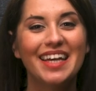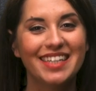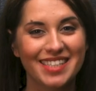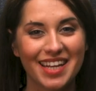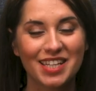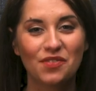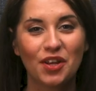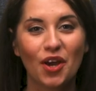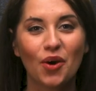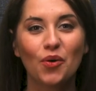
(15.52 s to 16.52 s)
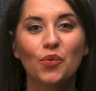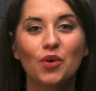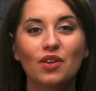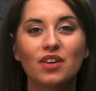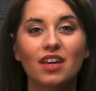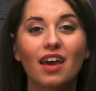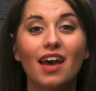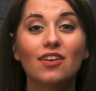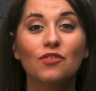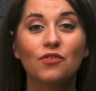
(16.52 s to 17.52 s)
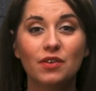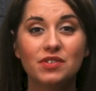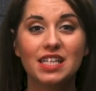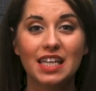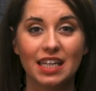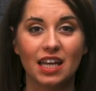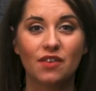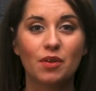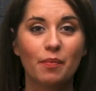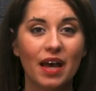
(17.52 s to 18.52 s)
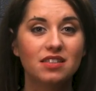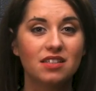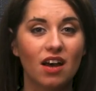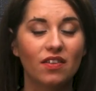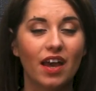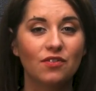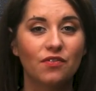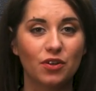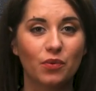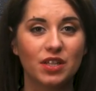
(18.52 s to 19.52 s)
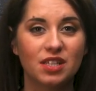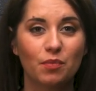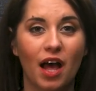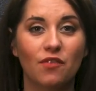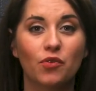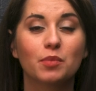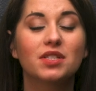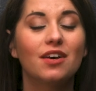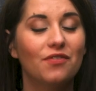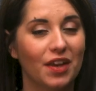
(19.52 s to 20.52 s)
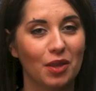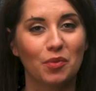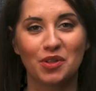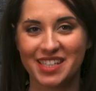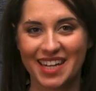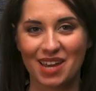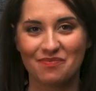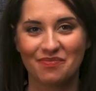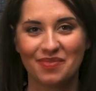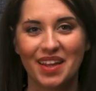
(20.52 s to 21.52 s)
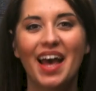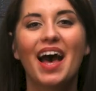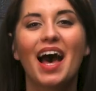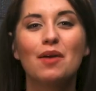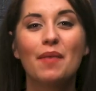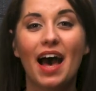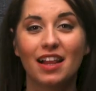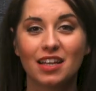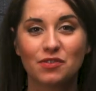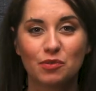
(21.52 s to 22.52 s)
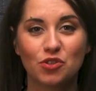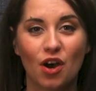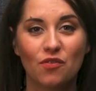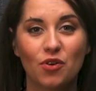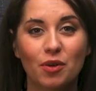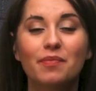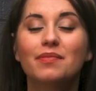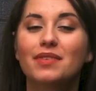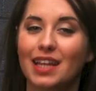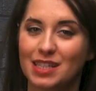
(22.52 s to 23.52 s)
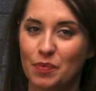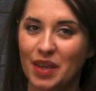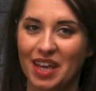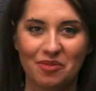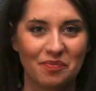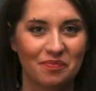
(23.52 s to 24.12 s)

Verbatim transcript: In today's video, we're looking at fifteen of the best online fundraising platforms available today. I'm Alex from Jotform. Let's begin.